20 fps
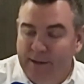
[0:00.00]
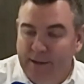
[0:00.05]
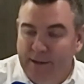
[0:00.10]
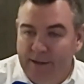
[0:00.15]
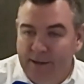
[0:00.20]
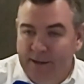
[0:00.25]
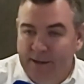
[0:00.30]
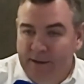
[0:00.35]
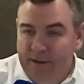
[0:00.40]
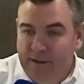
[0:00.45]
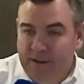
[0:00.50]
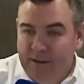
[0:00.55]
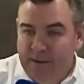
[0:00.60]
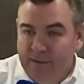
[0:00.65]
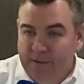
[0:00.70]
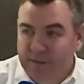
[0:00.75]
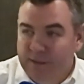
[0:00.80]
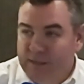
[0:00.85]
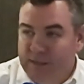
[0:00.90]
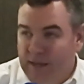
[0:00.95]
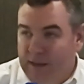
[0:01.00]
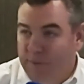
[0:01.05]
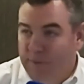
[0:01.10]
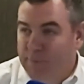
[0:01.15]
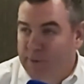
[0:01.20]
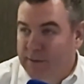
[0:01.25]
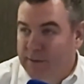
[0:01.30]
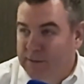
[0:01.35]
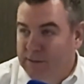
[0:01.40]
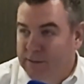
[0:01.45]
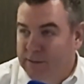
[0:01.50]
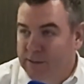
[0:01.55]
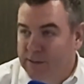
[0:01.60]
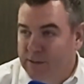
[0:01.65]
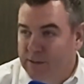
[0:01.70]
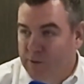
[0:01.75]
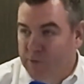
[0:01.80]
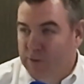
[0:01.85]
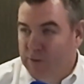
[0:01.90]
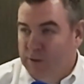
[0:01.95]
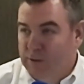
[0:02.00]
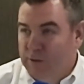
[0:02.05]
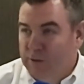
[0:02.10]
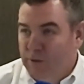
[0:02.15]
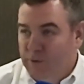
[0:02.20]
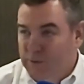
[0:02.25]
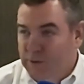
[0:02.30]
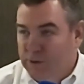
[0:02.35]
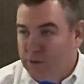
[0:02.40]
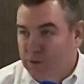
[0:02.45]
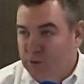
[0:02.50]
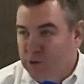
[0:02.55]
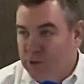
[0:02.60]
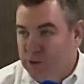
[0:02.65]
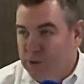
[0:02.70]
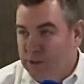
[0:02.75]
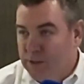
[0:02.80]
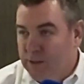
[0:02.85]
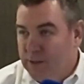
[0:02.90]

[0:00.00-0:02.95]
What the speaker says: the scalpings or the dust.